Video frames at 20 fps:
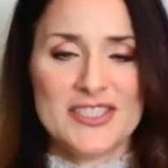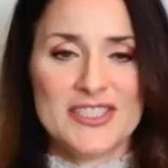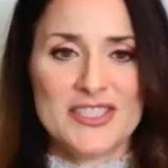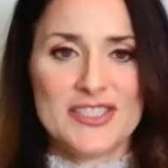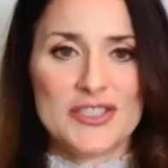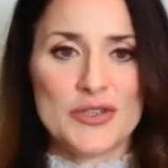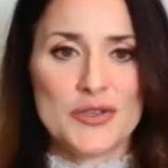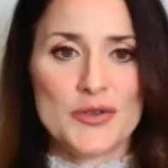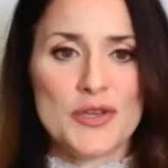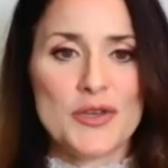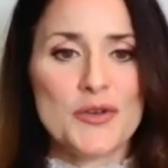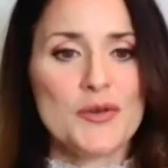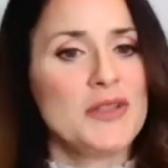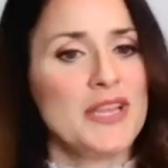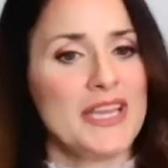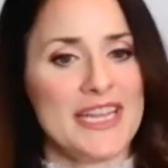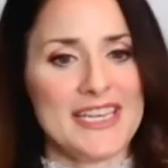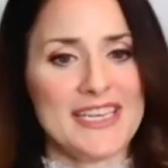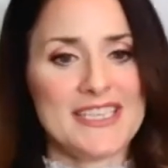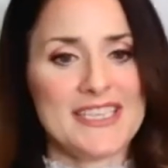Do you
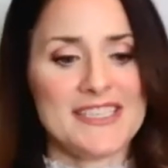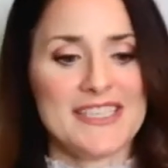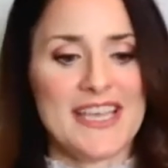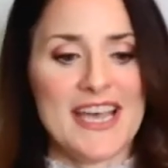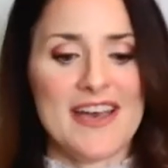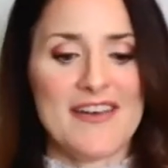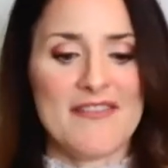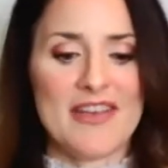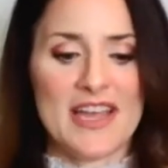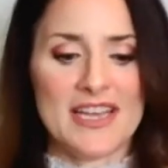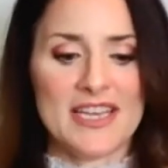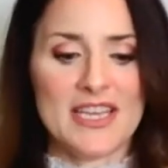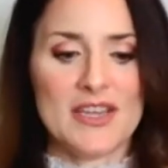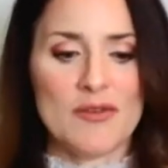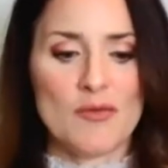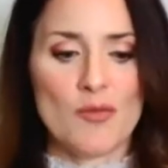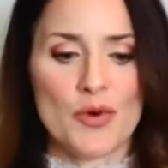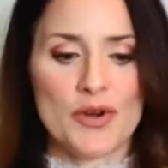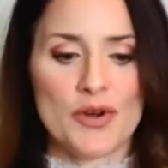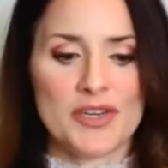ladies have any
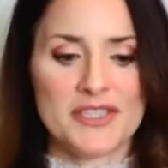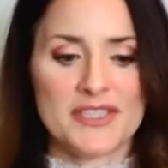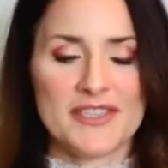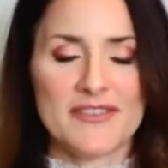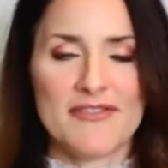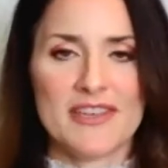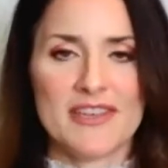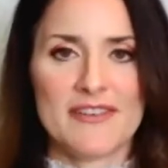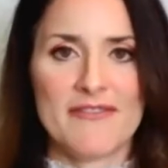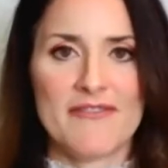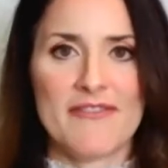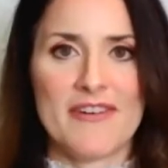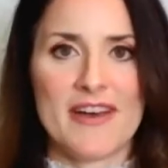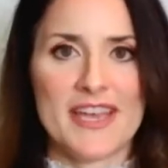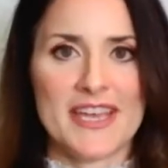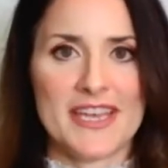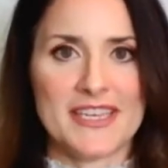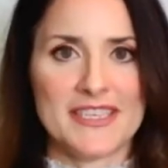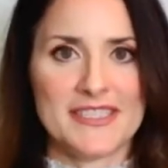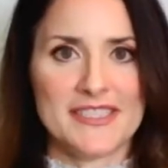words of
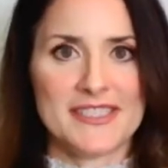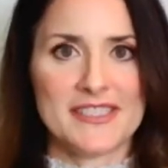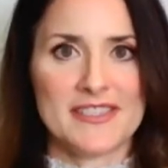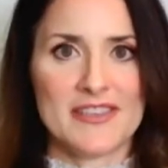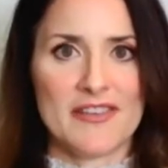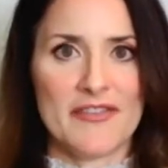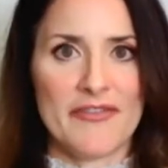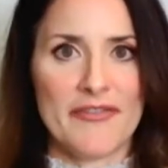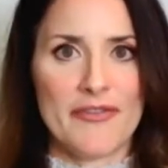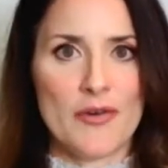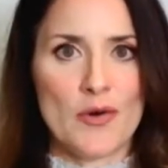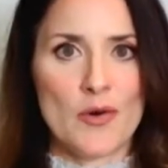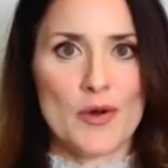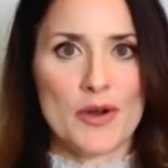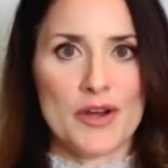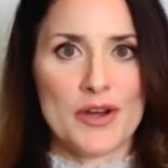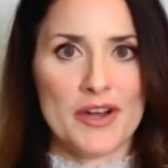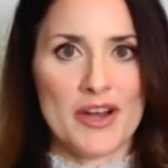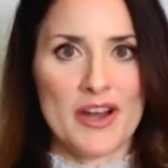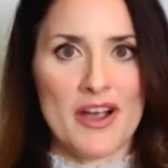advice
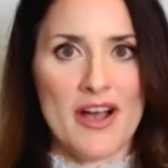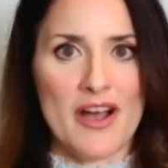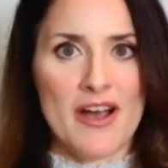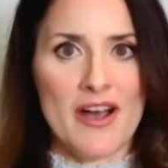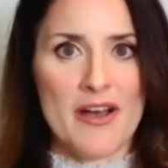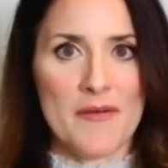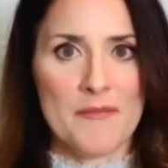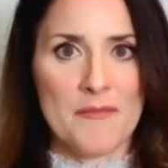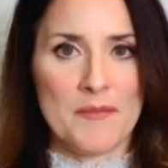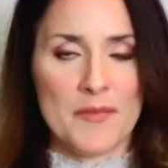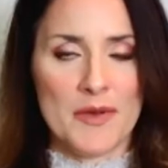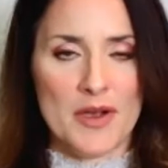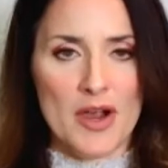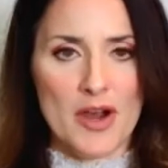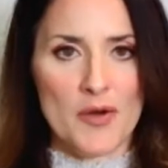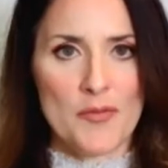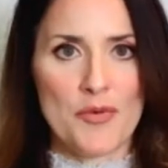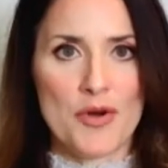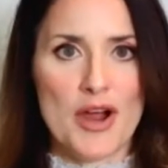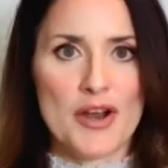for um,
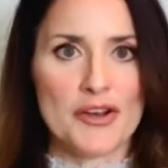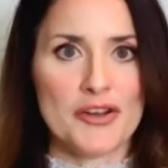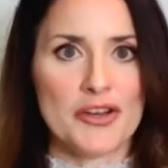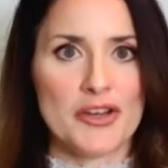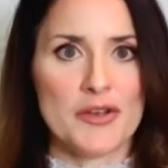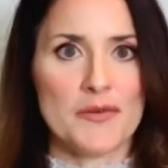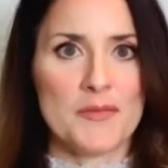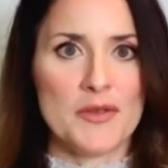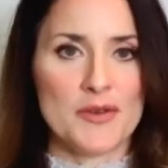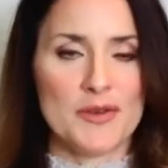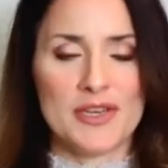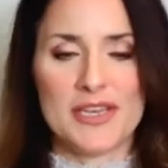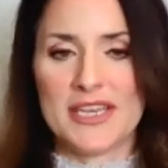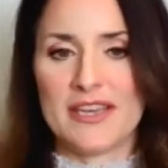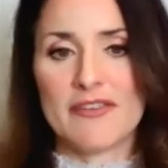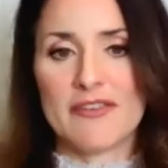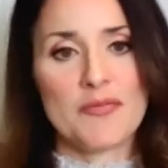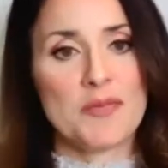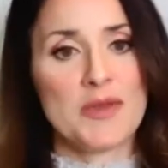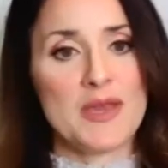our broader
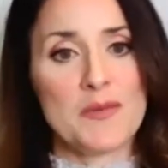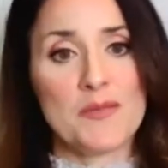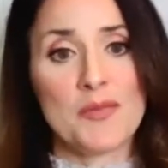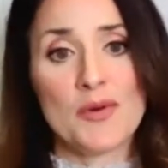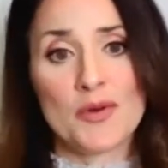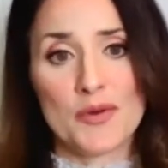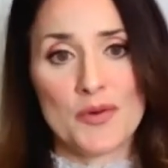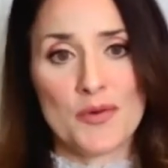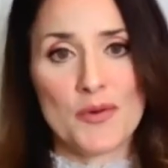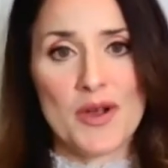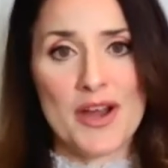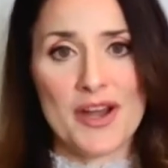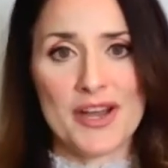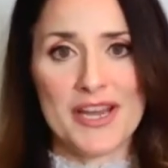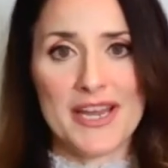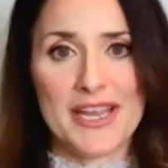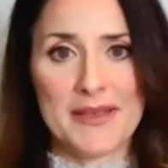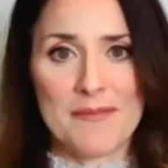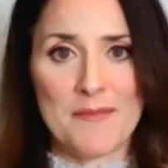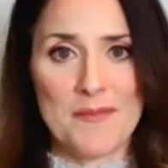community of people who
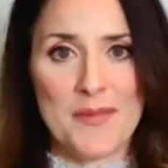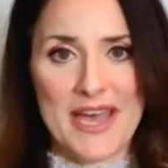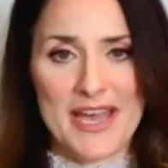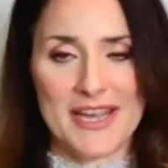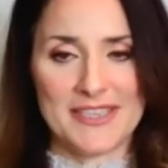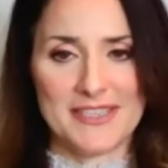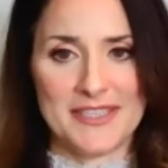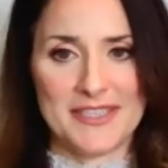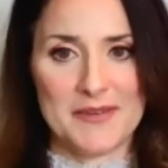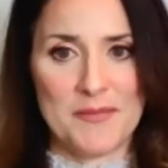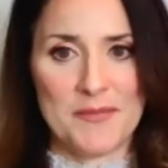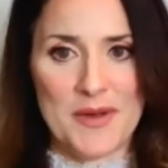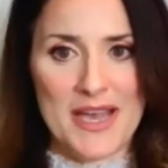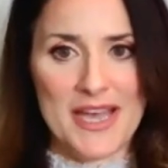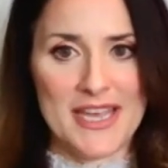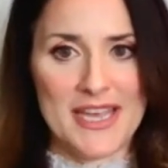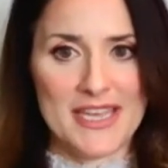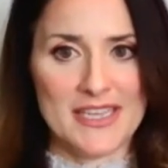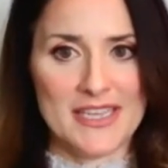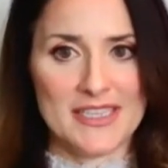are impacted
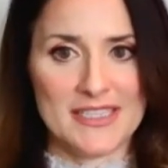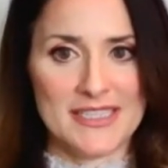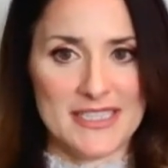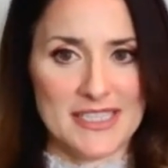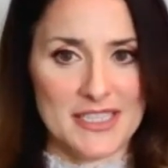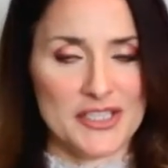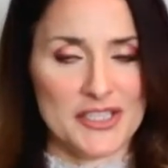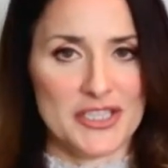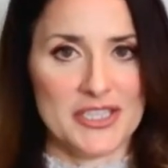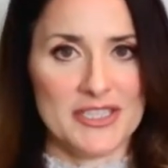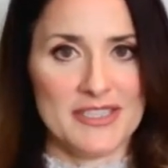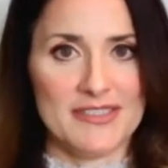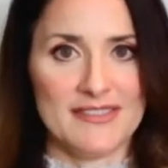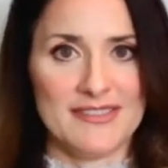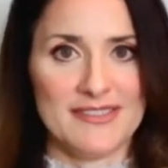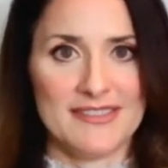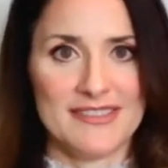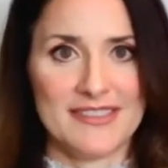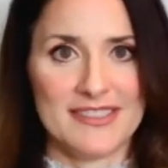by addiction?